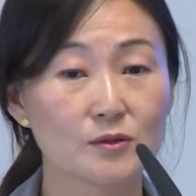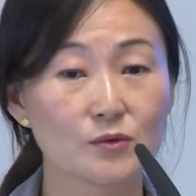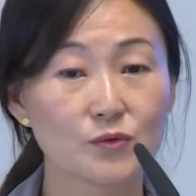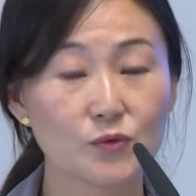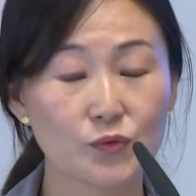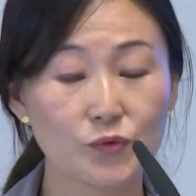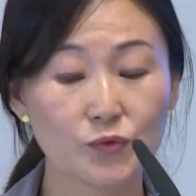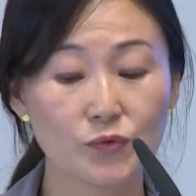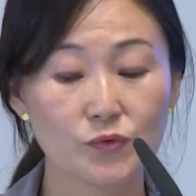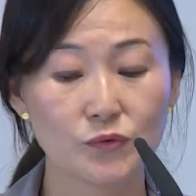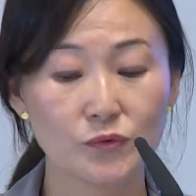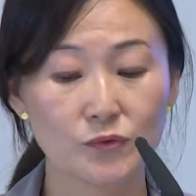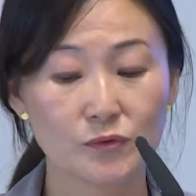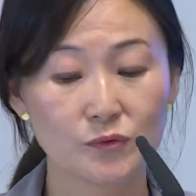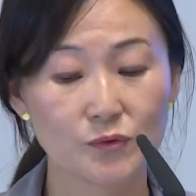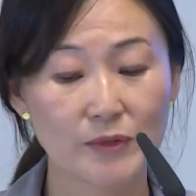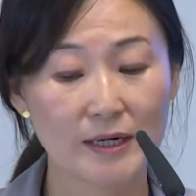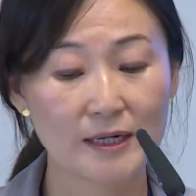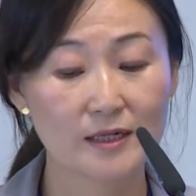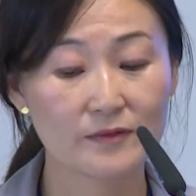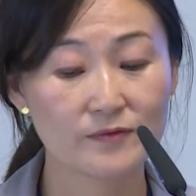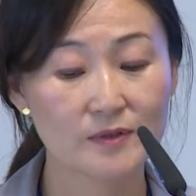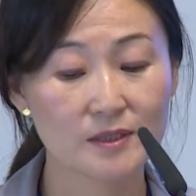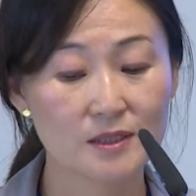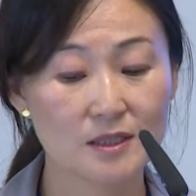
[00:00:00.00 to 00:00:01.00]
two
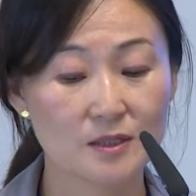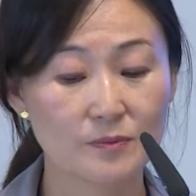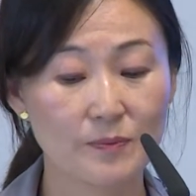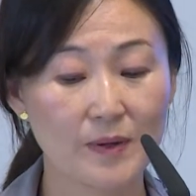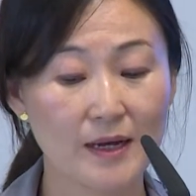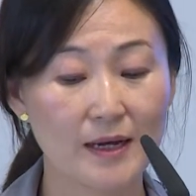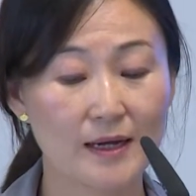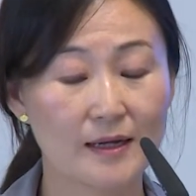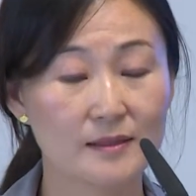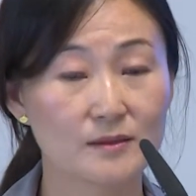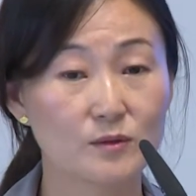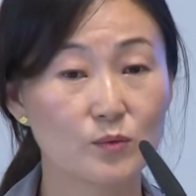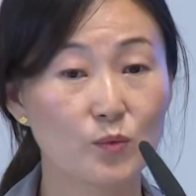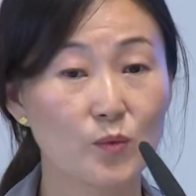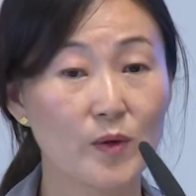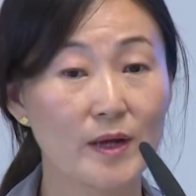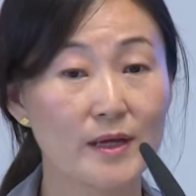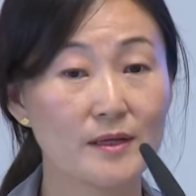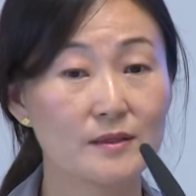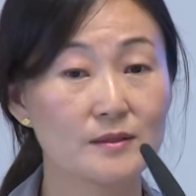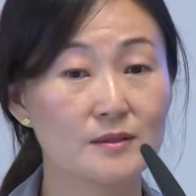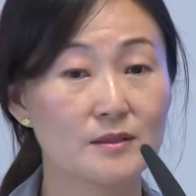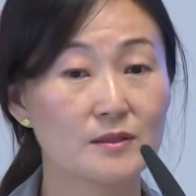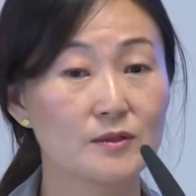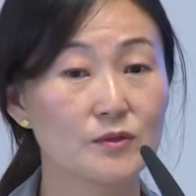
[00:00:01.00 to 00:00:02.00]
relevant parts.
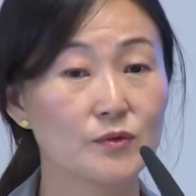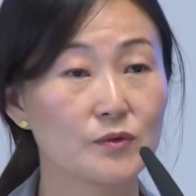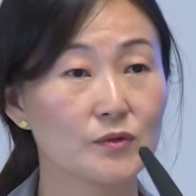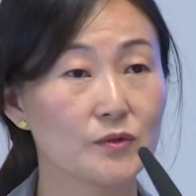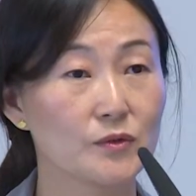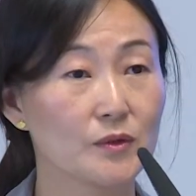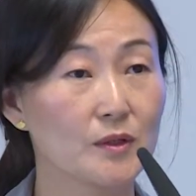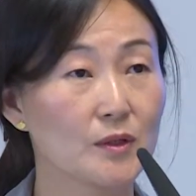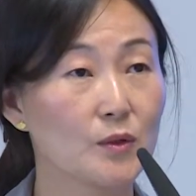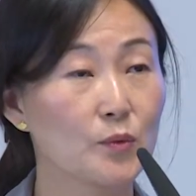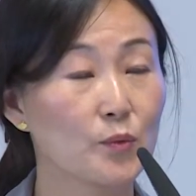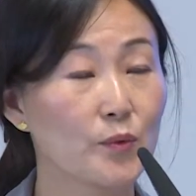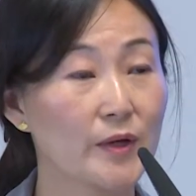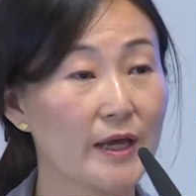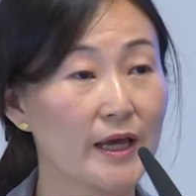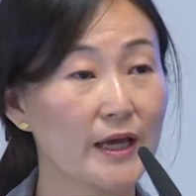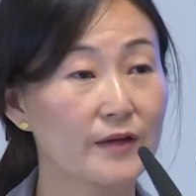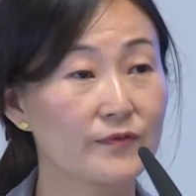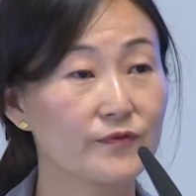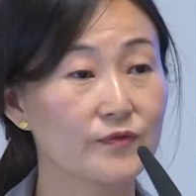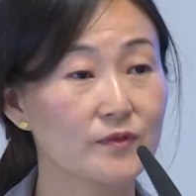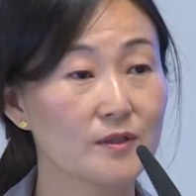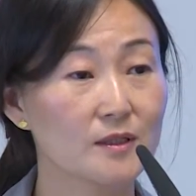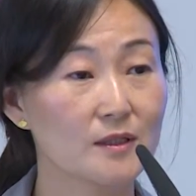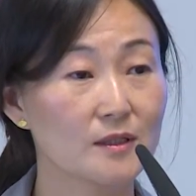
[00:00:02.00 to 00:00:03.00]
One is we
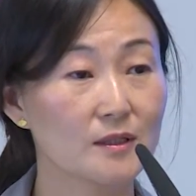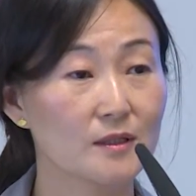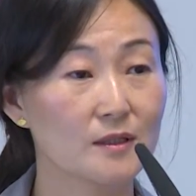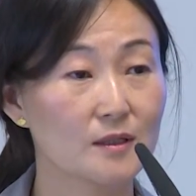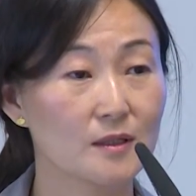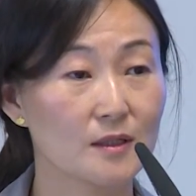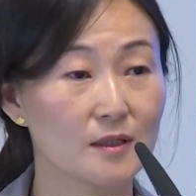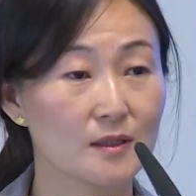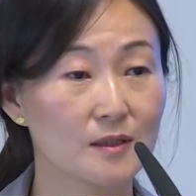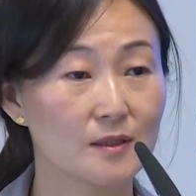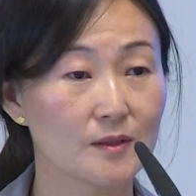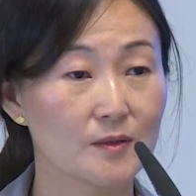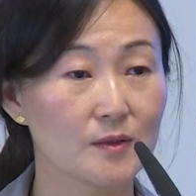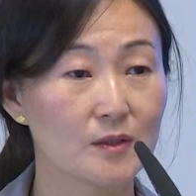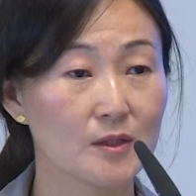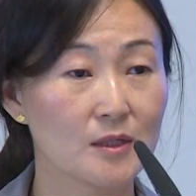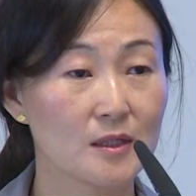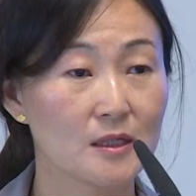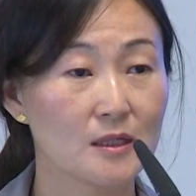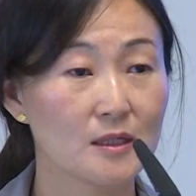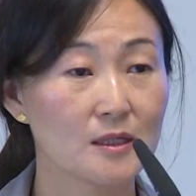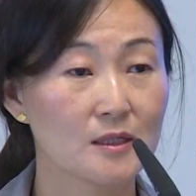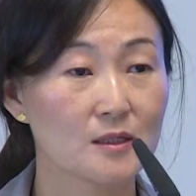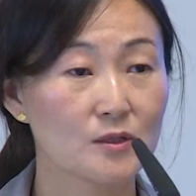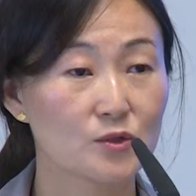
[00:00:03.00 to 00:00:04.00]
have the
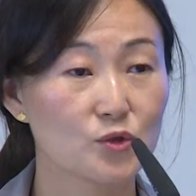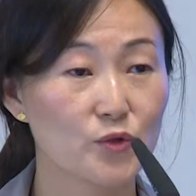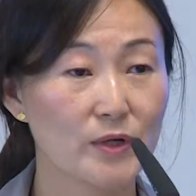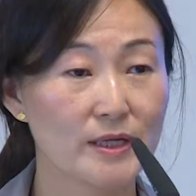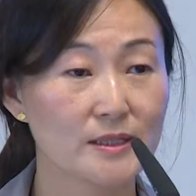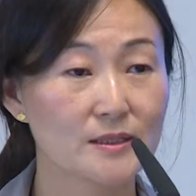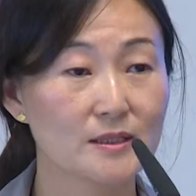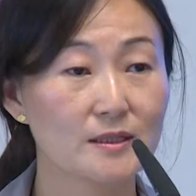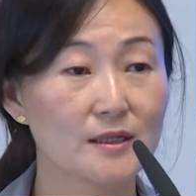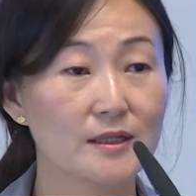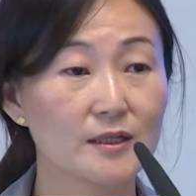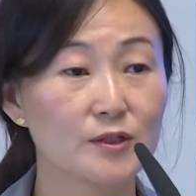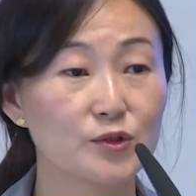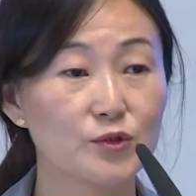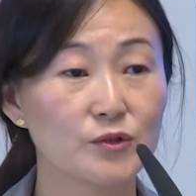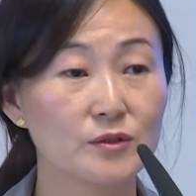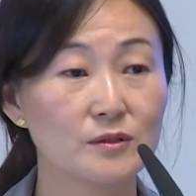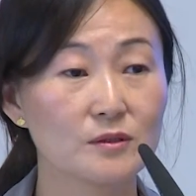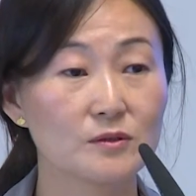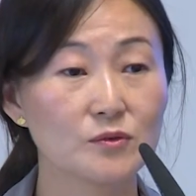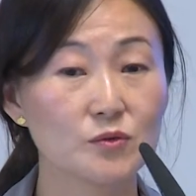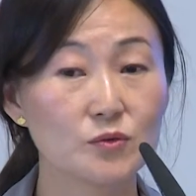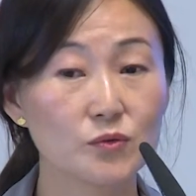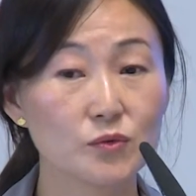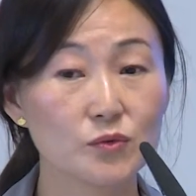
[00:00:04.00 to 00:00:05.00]

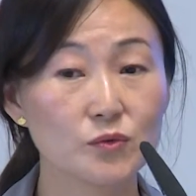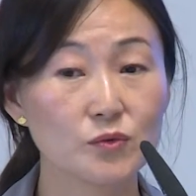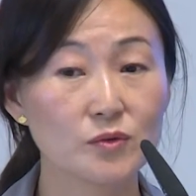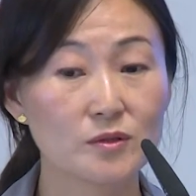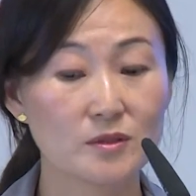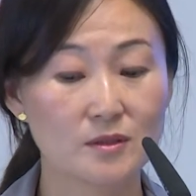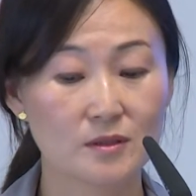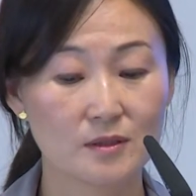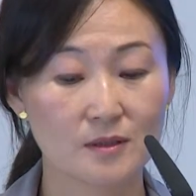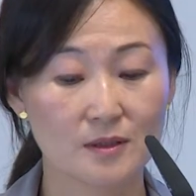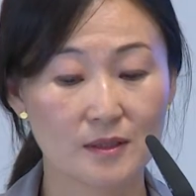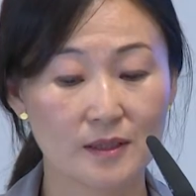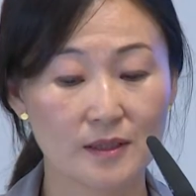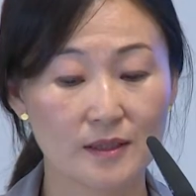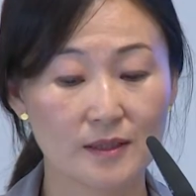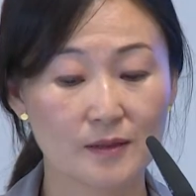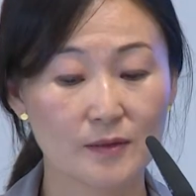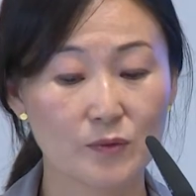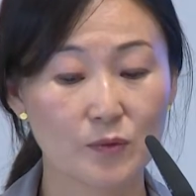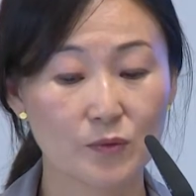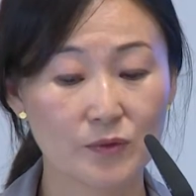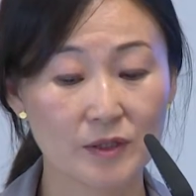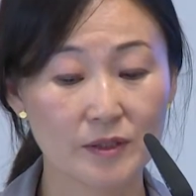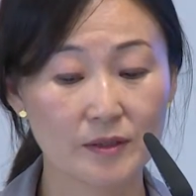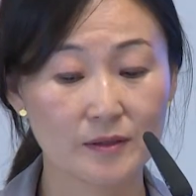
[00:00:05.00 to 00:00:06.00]
translation rules
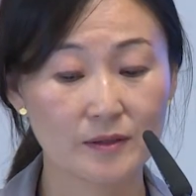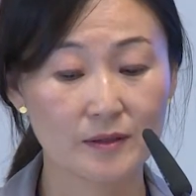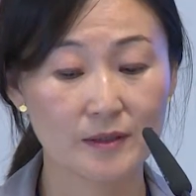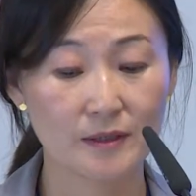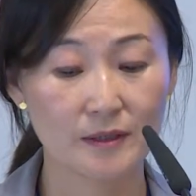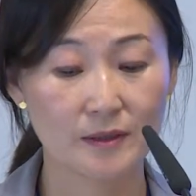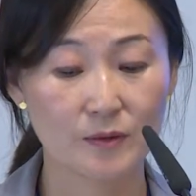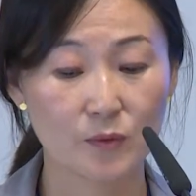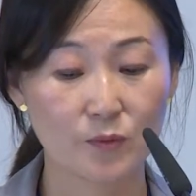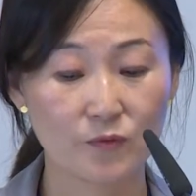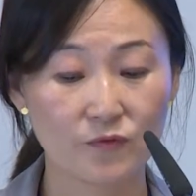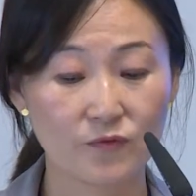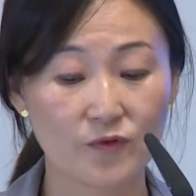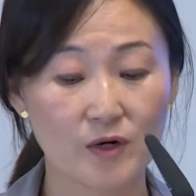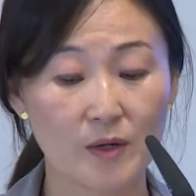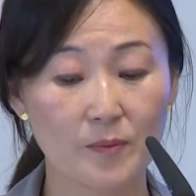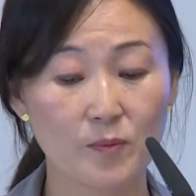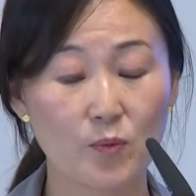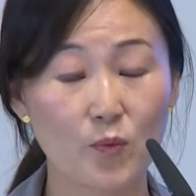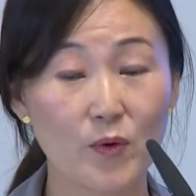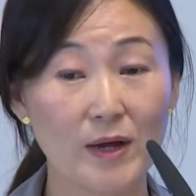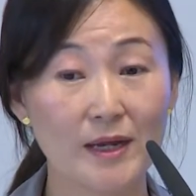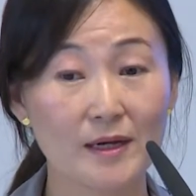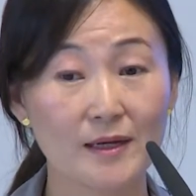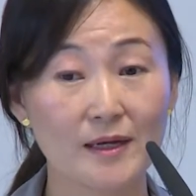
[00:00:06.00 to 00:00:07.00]

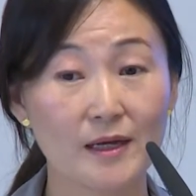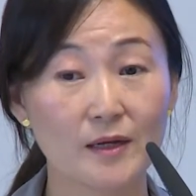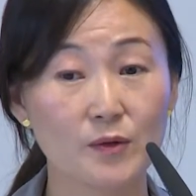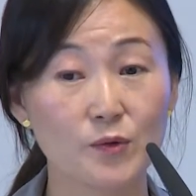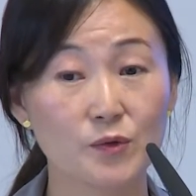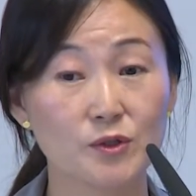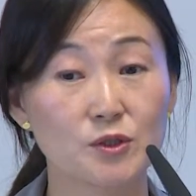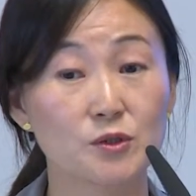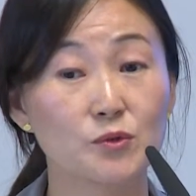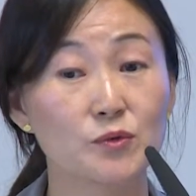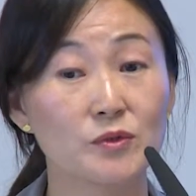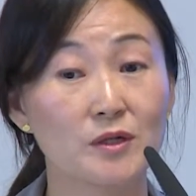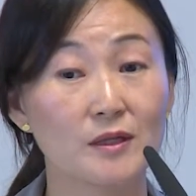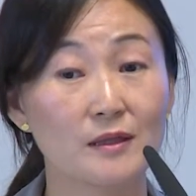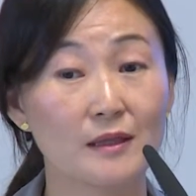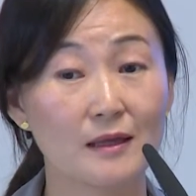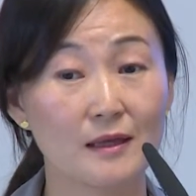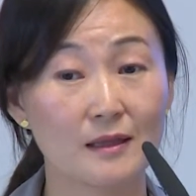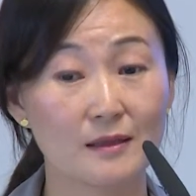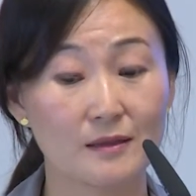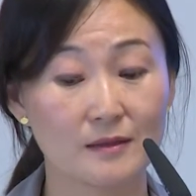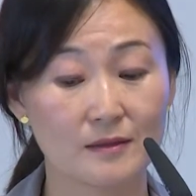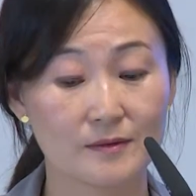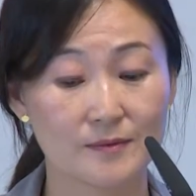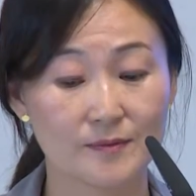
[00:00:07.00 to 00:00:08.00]
from one language to
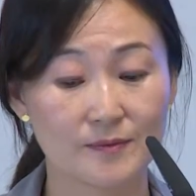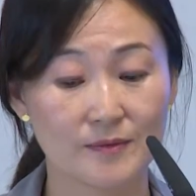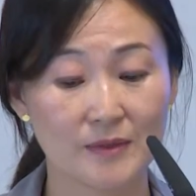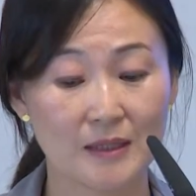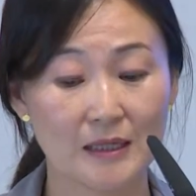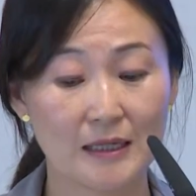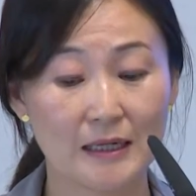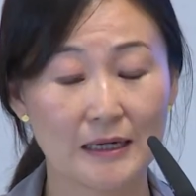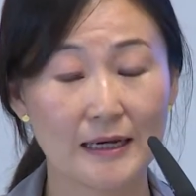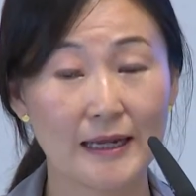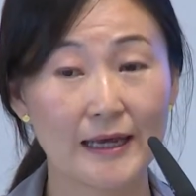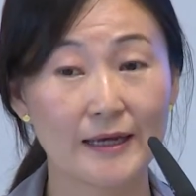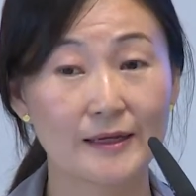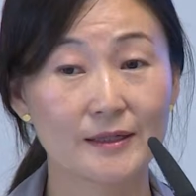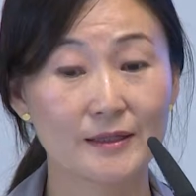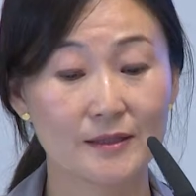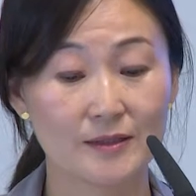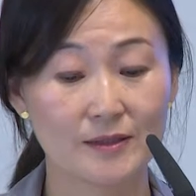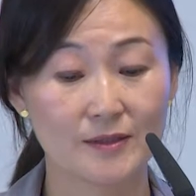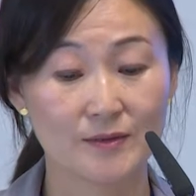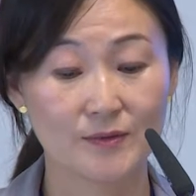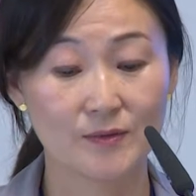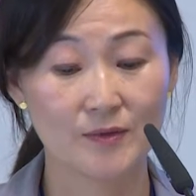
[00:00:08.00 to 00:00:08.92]
another, like